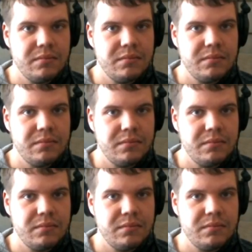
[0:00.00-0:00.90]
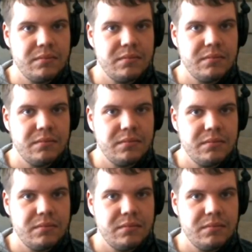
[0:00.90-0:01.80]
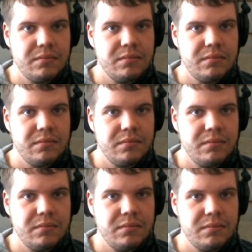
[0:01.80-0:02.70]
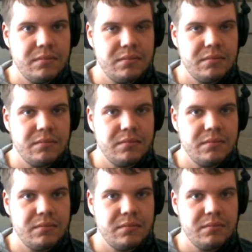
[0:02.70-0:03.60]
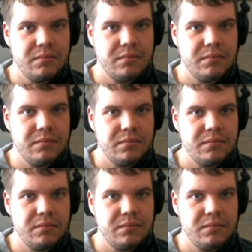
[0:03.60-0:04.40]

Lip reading: [no speech]